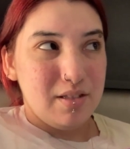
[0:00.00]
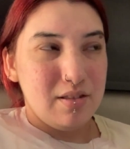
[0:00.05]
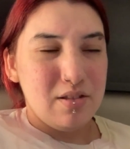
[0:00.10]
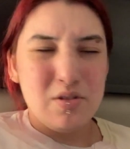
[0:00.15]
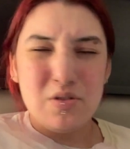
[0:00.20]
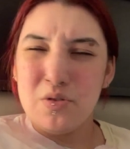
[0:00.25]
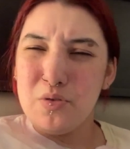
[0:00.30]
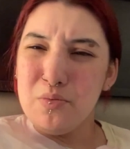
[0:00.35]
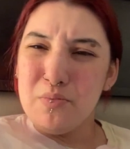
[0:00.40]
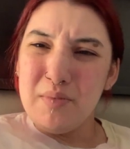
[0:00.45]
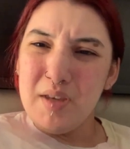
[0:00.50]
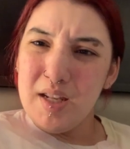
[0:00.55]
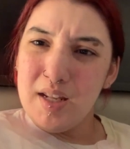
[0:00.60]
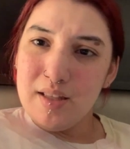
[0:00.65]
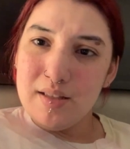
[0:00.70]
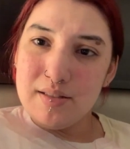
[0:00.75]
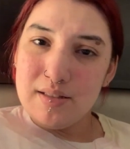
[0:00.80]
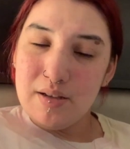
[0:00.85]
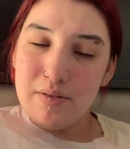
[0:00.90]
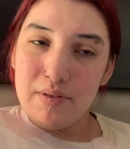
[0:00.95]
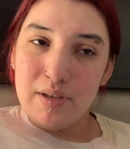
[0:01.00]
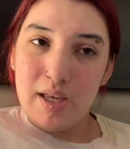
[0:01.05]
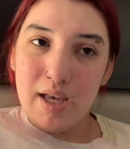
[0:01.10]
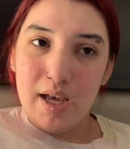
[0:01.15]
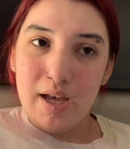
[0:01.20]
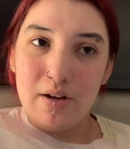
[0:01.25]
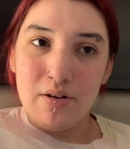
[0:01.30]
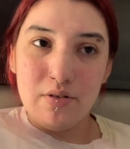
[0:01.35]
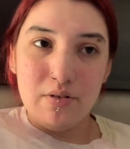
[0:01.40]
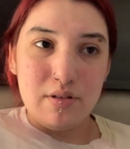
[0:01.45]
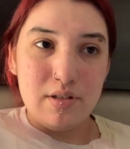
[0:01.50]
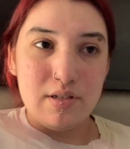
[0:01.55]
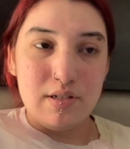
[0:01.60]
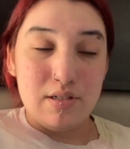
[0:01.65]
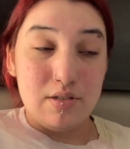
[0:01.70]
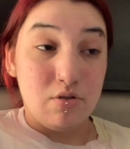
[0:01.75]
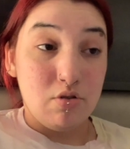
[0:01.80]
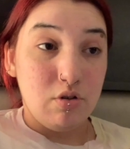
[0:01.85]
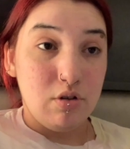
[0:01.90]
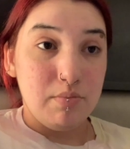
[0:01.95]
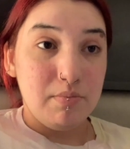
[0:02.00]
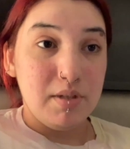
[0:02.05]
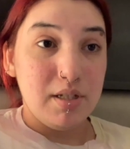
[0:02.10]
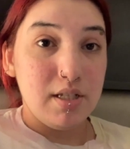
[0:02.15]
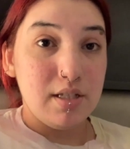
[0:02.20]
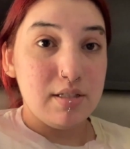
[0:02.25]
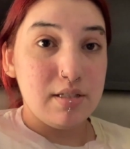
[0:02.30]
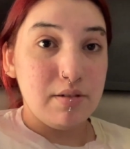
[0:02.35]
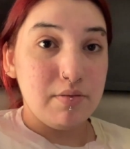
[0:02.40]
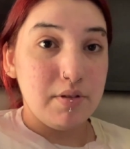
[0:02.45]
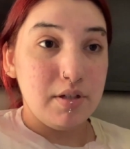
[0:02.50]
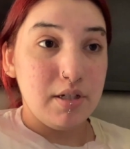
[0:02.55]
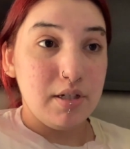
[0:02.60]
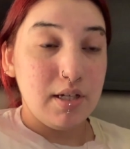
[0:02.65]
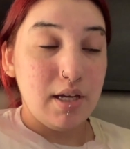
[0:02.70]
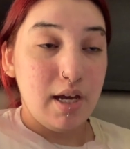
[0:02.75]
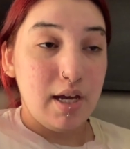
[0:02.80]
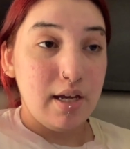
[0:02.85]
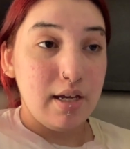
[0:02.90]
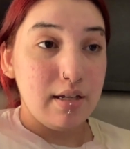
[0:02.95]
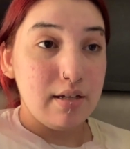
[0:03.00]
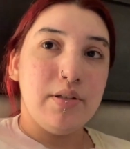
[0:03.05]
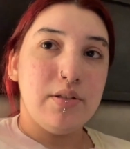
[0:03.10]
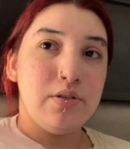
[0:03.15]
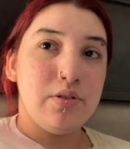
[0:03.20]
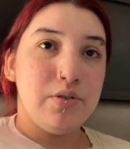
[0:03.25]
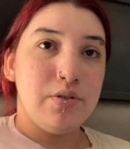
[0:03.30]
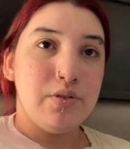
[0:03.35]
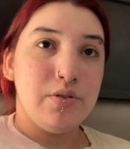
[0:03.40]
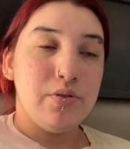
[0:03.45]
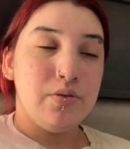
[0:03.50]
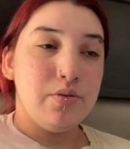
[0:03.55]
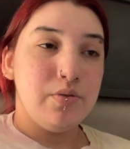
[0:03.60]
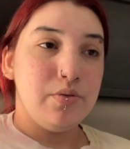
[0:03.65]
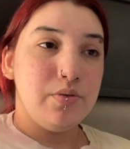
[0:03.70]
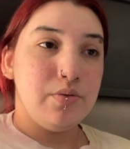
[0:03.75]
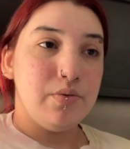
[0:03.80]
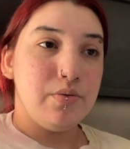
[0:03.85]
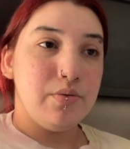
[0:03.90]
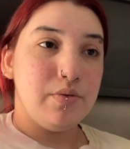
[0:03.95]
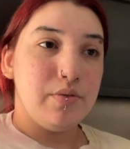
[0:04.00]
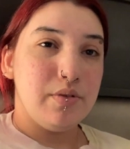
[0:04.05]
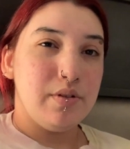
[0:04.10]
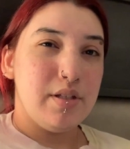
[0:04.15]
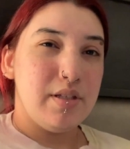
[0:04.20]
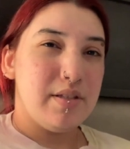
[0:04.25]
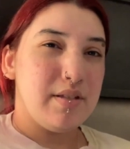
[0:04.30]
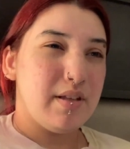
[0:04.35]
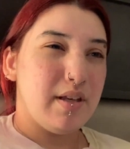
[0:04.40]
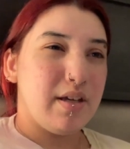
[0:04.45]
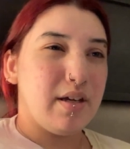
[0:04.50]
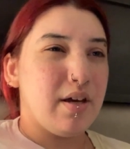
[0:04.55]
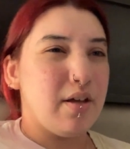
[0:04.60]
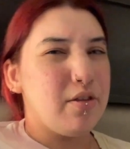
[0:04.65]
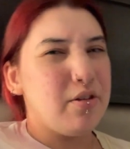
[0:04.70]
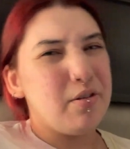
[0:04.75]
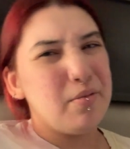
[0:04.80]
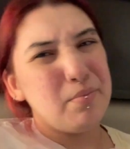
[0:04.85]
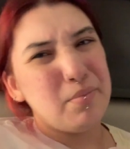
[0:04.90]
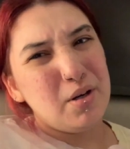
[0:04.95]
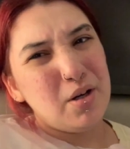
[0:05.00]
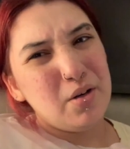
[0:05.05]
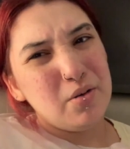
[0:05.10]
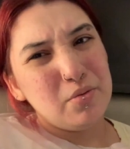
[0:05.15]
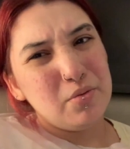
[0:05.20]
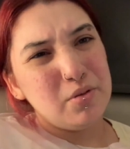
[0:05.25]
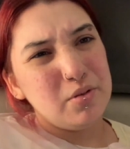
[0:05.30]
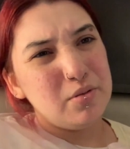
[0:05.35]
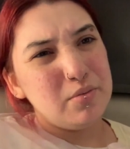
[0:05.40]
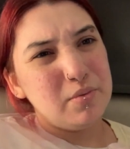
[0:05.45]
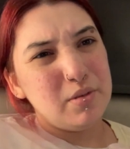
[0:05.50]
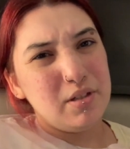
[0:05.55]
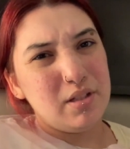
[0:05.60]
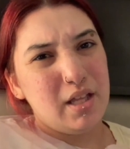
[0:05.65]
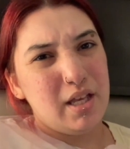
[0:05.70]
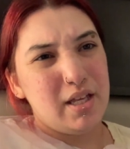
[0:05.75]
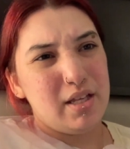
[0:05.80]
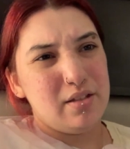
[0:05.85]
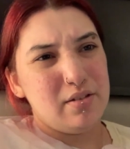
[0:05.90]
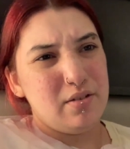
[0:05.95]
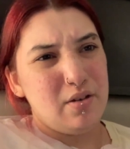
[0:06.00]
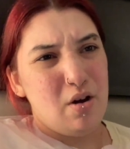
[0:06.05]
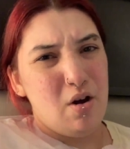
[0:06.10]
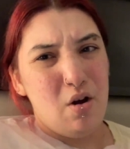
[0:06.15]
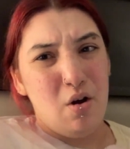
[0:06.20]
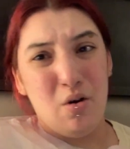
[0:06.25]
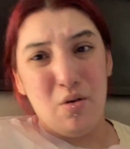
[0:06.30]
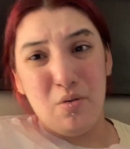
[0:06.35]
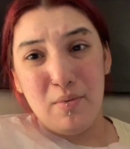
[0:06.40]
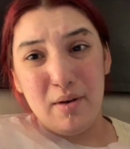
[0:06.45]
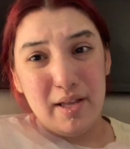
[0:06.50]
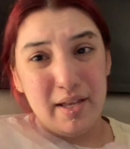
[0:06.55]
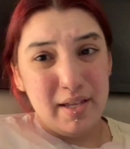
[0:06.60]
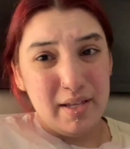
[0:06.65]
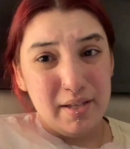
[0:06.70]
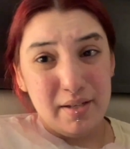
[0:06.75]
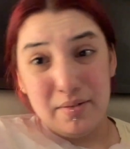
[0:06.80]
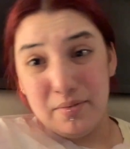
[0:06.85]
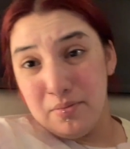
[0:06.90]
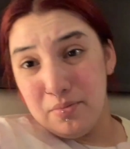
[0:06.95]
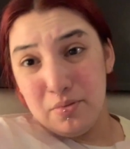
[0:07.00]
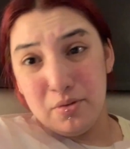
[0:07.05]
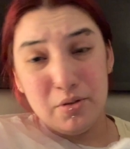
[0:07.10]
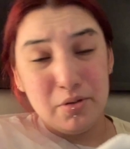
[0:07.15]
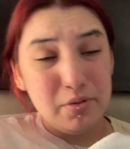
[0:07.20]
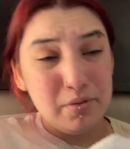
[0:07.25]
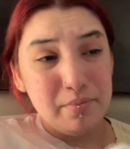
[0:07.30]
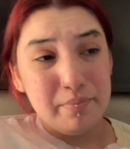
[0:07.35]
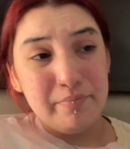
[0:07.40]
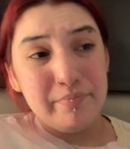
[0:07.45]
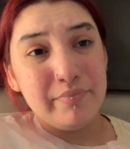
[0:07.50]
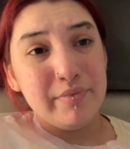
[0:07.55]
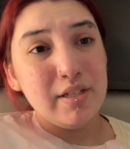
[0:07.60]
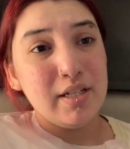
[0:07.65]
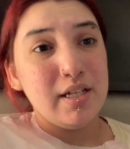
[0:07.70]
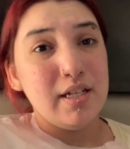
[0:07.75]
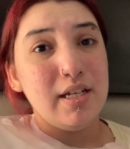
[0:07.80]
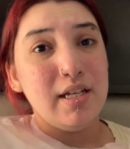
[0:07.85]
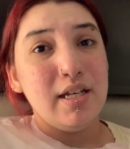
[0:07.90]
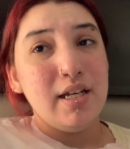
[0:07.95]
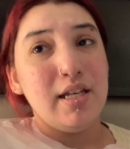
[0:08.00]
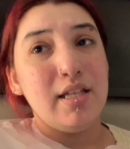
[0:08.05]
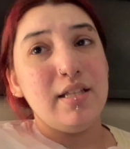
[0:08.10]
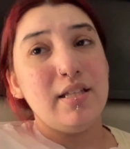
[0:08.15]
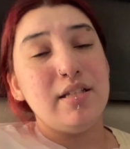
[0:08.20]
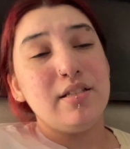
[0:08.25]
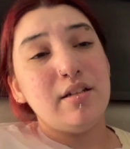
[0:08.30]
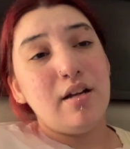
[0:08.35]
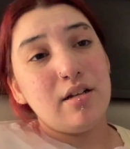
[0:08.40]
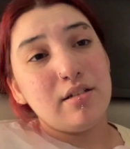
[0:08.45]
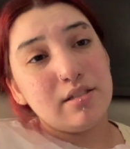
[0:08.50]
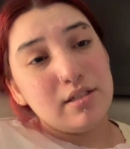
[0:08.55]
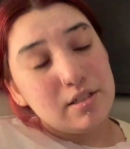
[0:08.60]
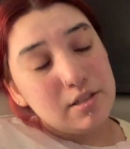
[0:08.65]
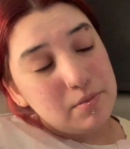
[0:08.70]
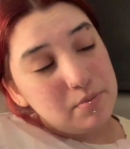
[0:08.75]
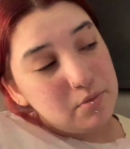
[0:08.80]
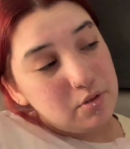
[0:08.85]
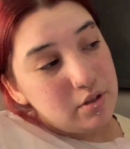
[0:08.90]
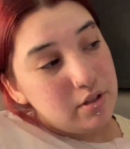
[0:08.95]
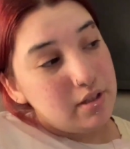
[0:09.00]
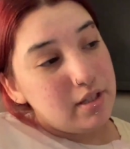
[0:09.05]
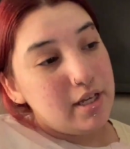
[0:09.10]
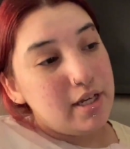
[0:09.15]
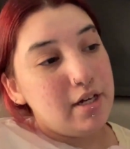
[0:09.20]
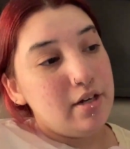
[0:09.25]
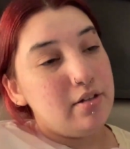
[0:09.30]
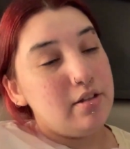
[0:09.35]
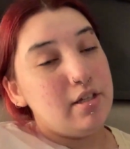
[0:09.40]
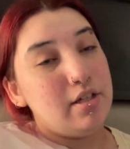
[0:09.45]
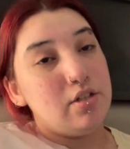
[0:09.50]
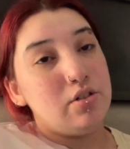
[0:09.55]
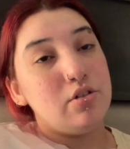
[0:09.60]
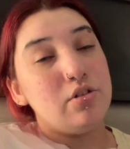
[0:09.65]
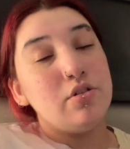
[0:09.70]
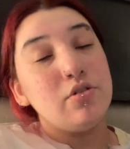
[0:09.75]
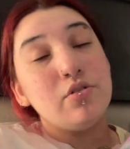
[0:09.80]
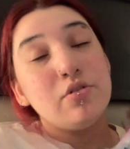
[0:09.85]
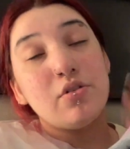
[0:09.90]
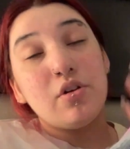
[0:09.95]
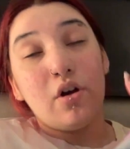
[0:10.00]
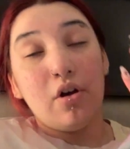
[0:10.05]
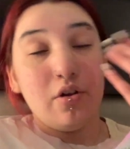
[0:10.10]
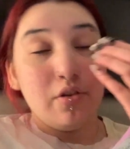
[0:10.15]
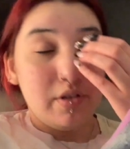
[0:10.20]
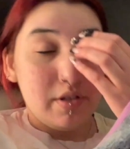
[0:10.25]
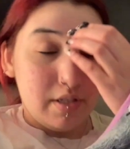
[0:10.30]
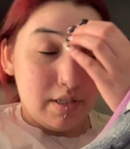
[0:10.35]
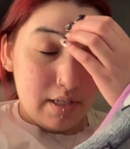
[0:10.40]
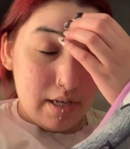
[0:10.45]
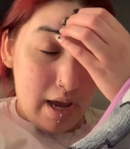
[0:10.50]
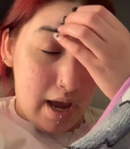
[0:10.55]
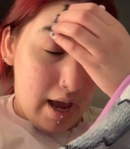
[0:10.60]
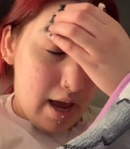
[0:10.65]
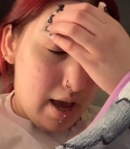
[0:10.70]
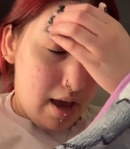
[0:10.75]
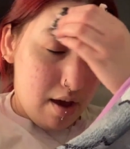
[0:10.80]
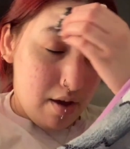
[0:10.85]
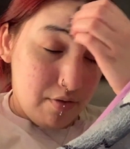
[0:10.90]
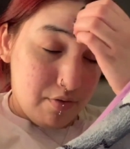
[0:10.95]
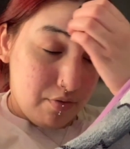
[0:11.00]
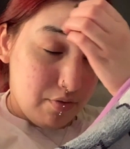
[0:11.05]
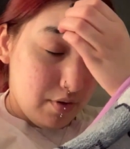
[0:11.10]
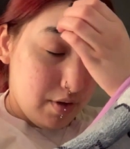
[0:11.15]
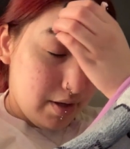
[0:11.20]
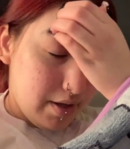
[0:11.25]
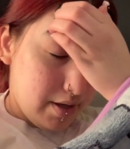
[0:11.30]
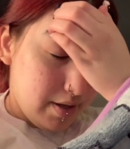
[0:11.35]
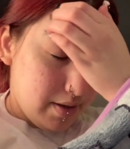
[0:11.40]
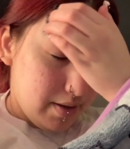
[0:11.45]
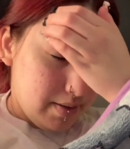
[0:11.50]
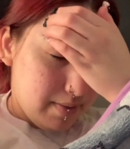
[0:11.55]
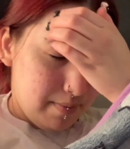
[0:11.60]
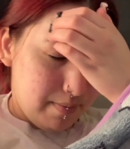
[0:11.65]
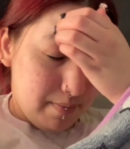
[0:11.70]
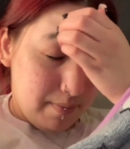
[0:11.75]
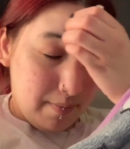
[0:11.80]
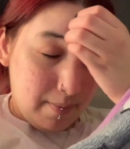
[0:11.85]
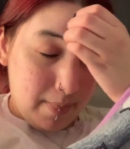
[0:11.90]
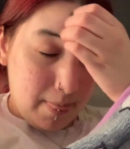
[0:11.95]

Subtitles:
Zoom meetings that we had or the Discord meetings that we had to this, like, other ballroom or, like, hallway room. And they talked to us more there. They introduced all the staff. You